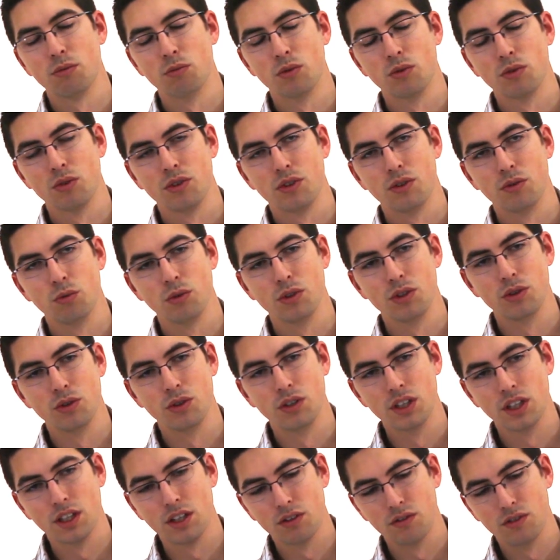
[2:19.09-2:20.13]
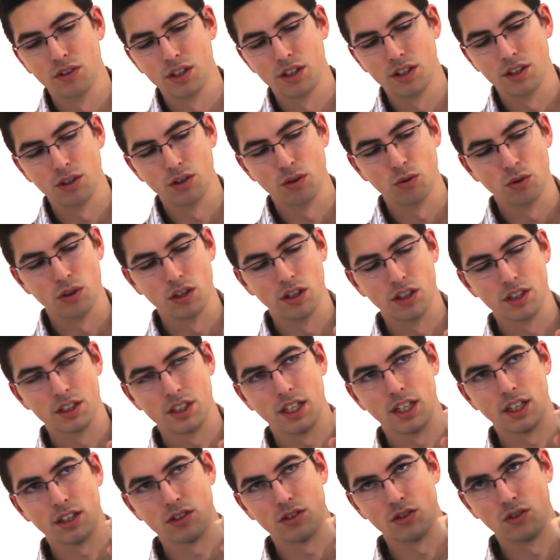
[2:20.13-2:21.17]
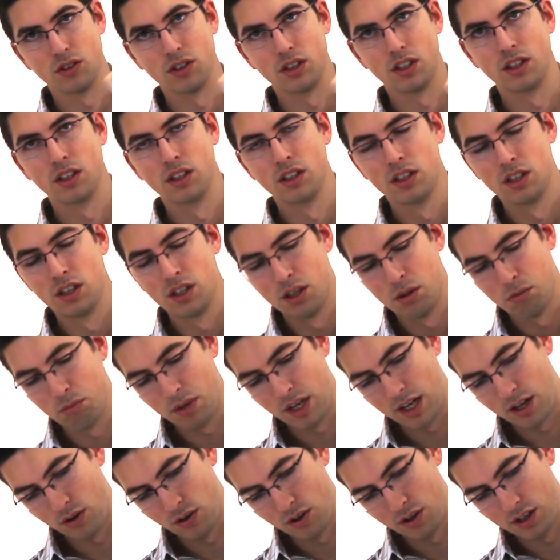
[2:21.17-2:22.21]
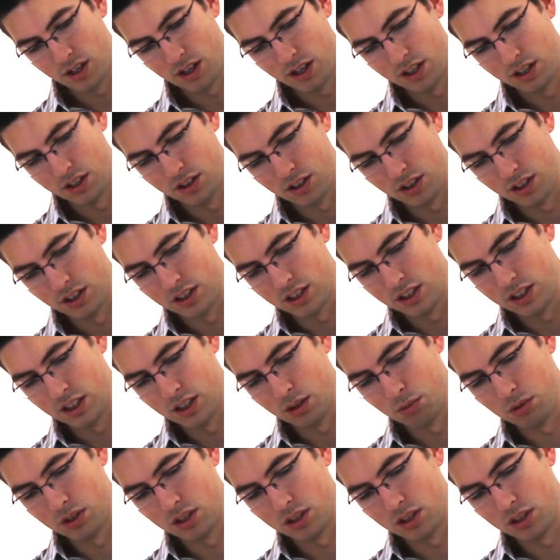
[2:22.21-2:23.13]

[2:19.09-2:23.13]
and we'll do another video where it's actually powered on and you can see it.